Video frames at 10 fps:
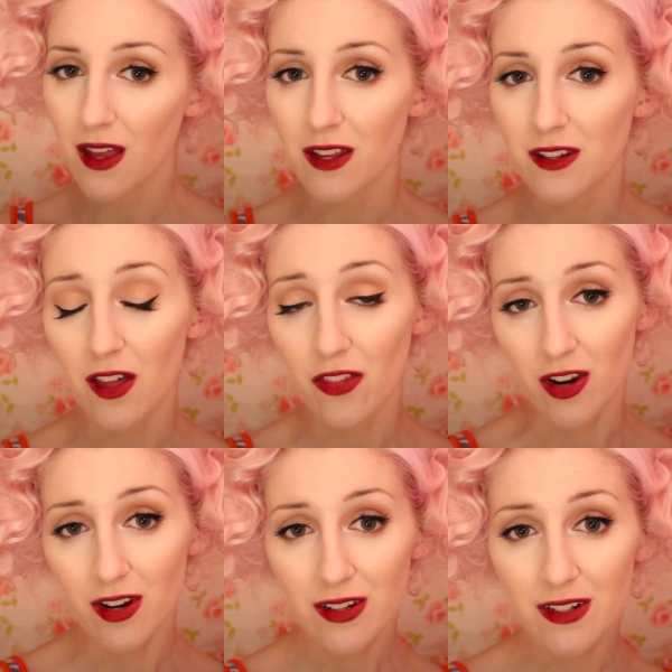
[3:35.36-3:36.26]

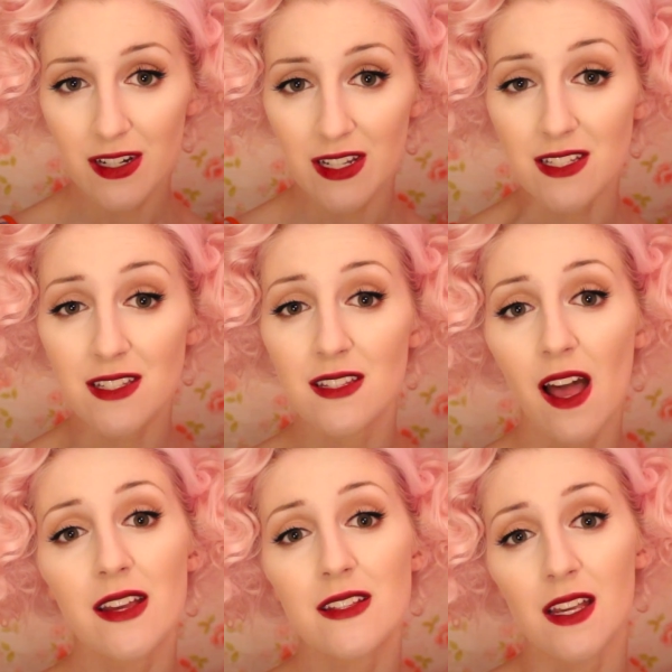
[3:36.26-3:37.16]
Another is
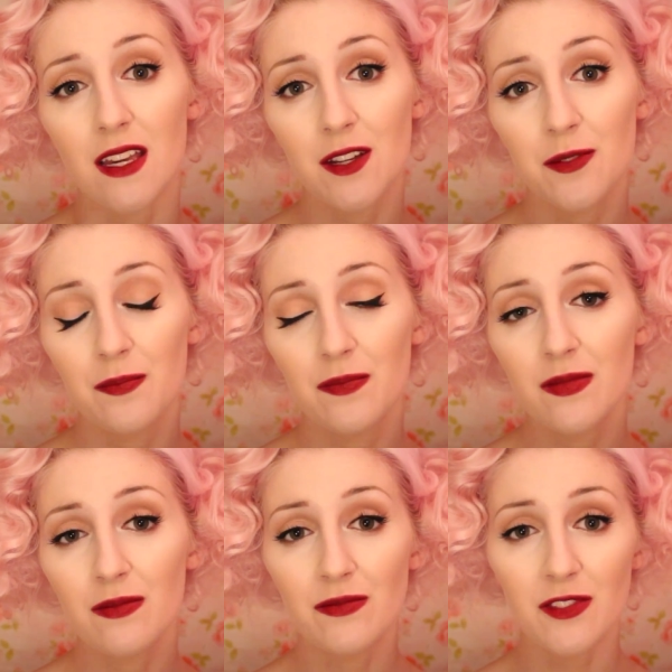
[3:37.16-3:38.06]
sizing.
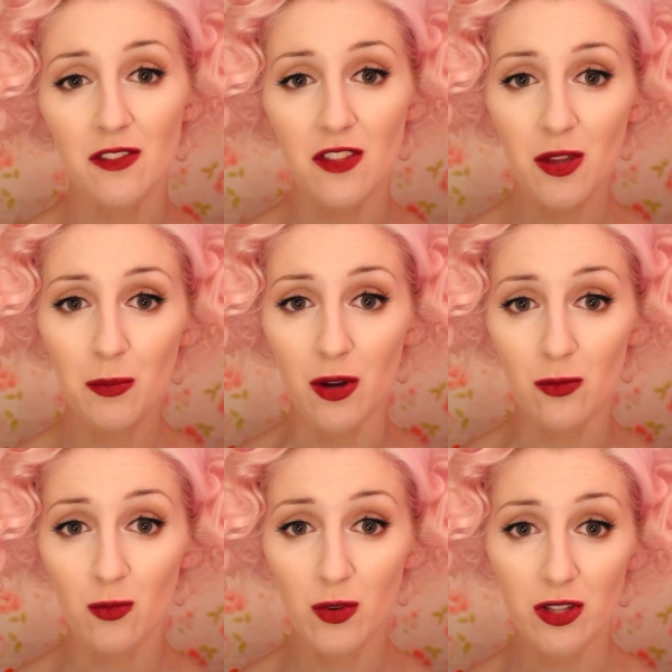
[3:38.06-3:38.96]
The thing about
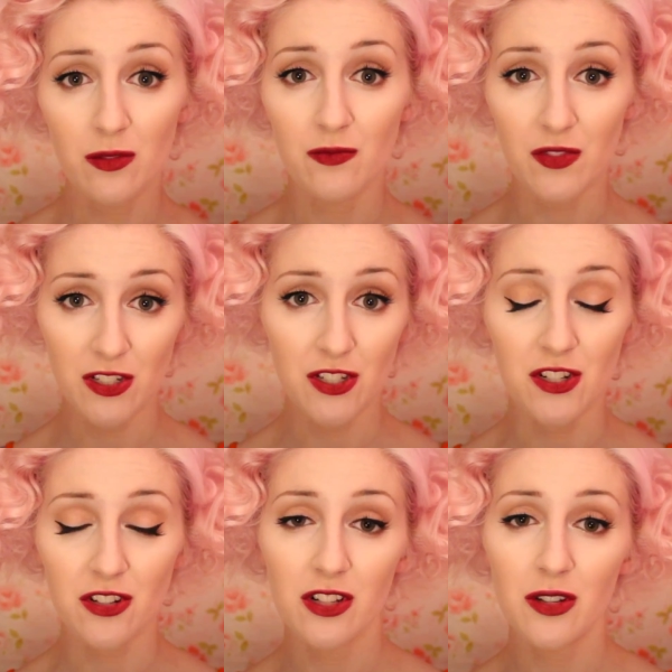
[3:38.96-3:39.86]
real
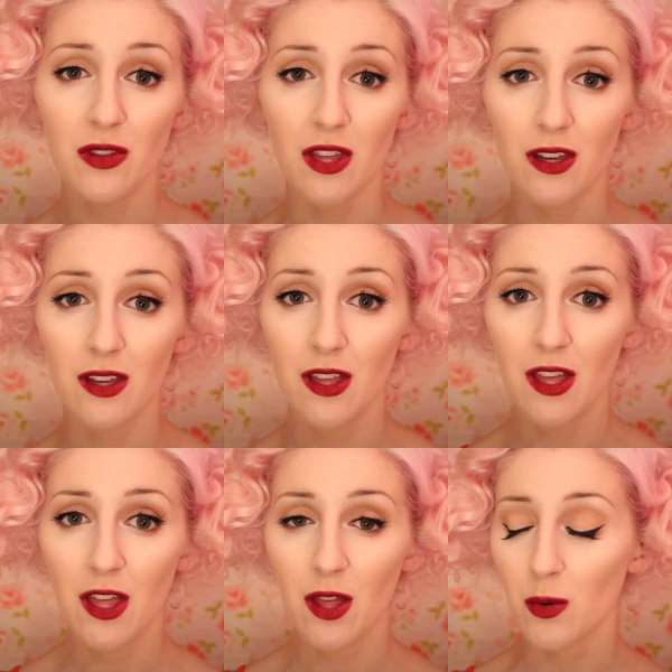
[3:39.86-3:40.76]
vintage clothing,
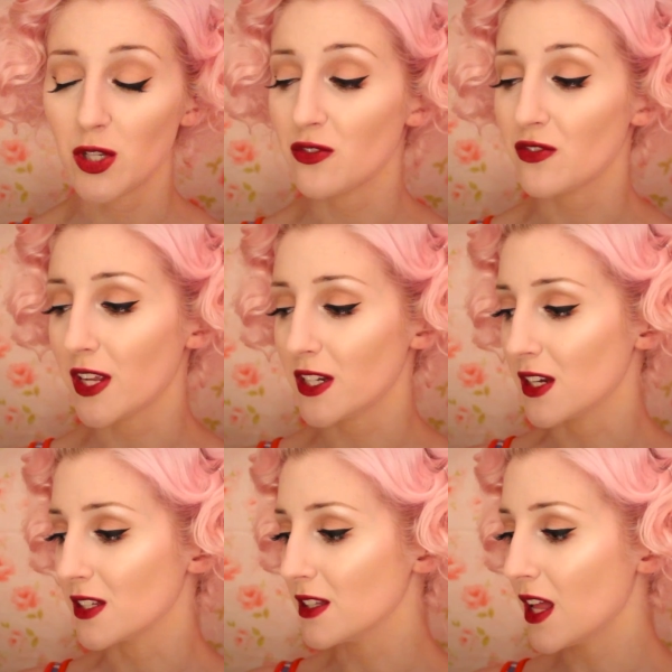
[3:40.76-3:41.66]
when you find it
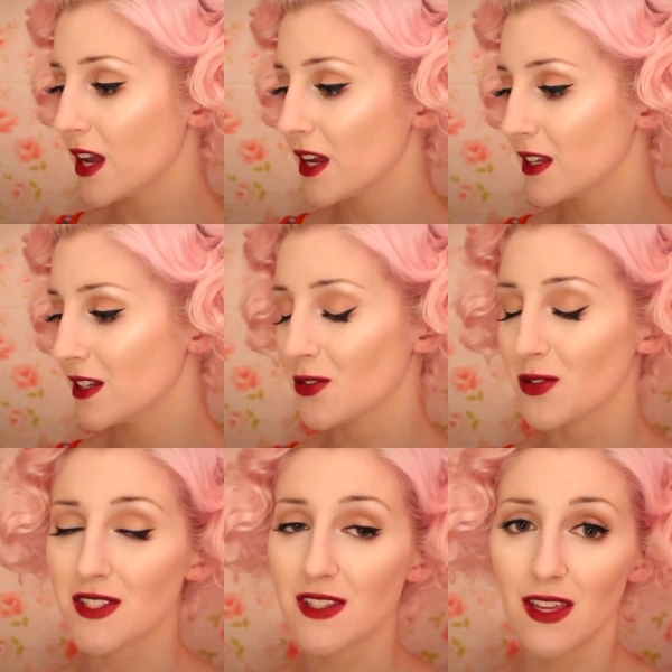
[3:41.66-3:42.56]
online
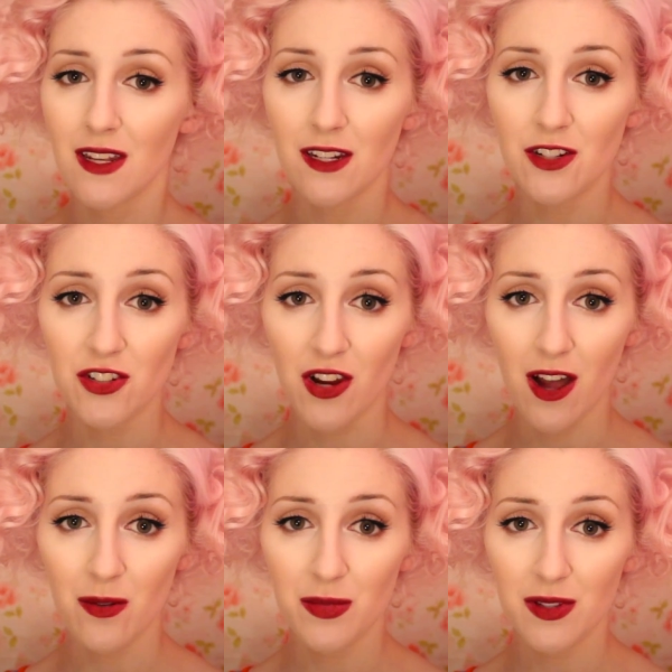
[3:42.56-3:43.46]
or see it in a
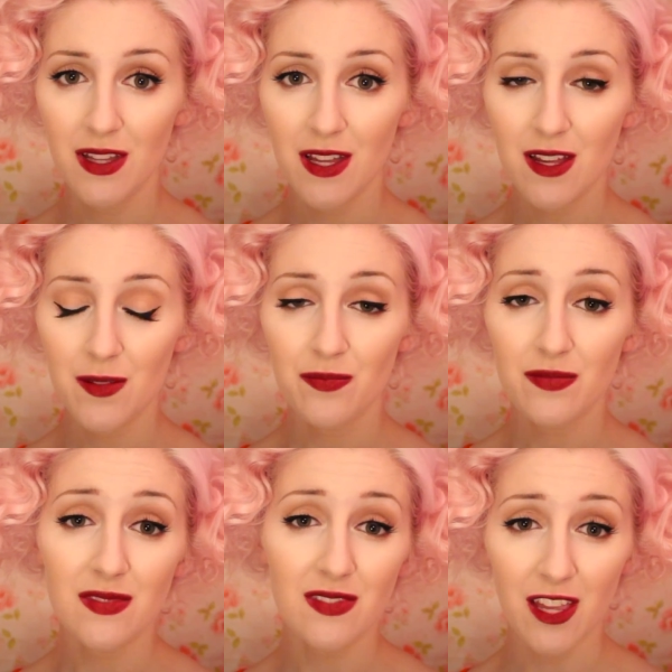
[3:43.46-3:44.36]
shop,
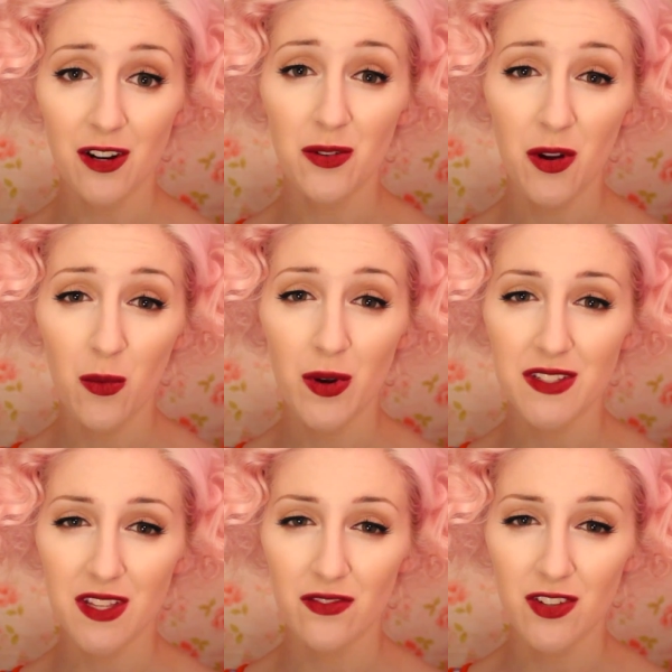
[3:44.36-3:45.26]
they don't
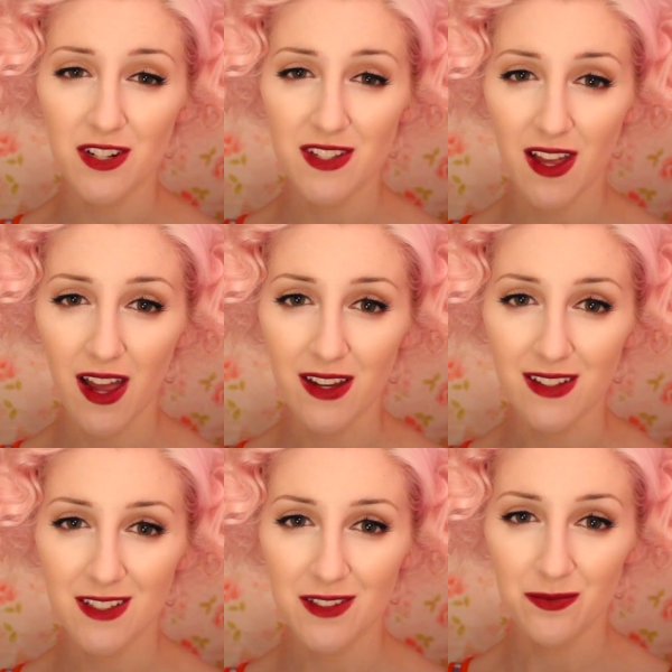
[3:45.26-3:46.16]
always have your
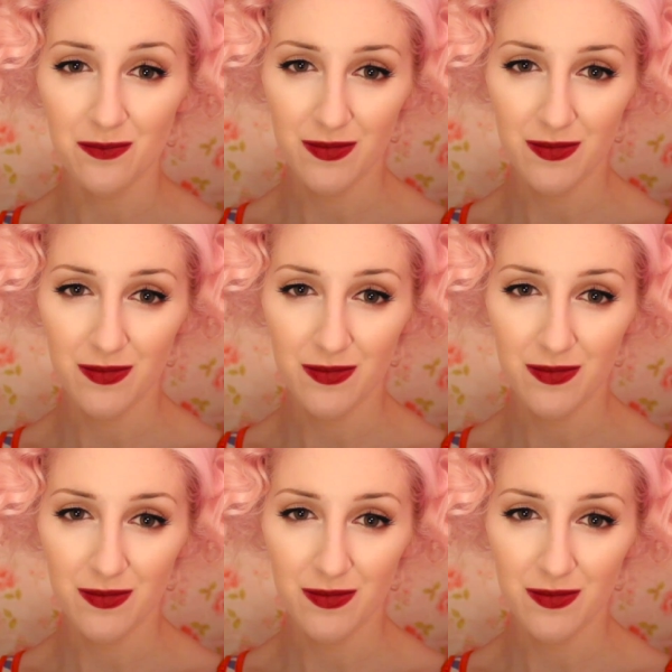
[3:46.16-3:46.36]
size.